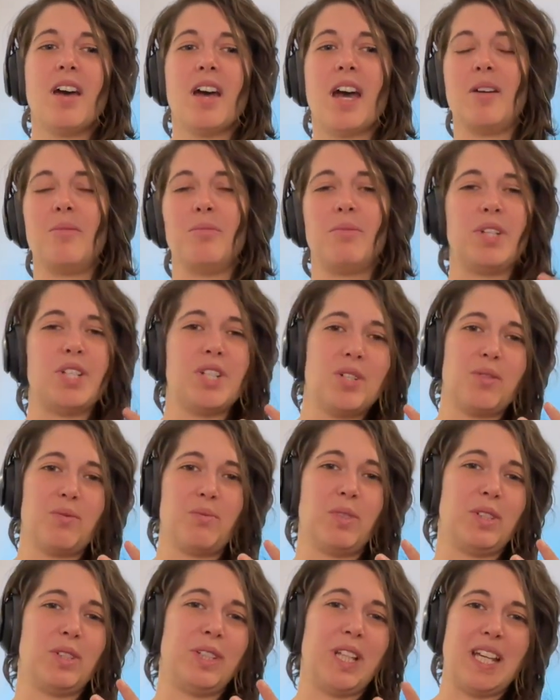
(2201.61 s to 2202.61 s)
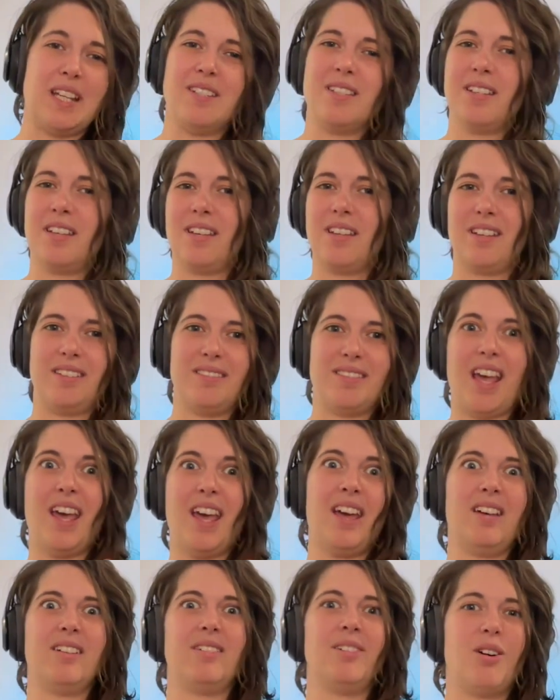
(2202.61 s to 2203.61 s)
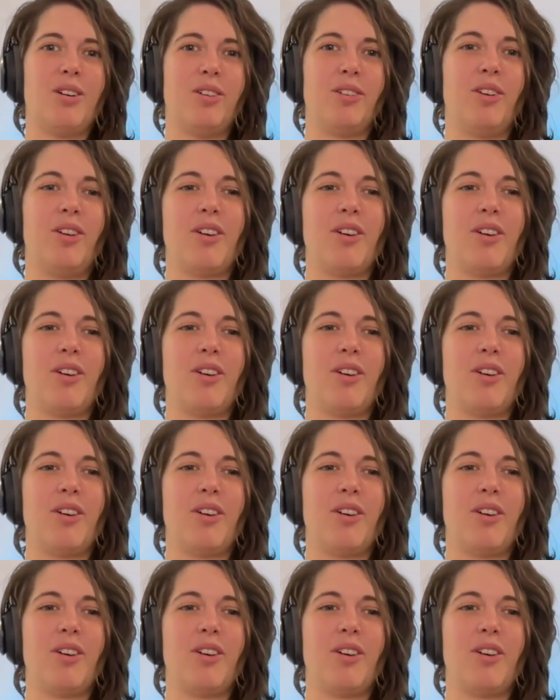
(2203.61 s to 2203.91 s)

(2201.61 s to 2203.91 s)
um, which will lead to hell on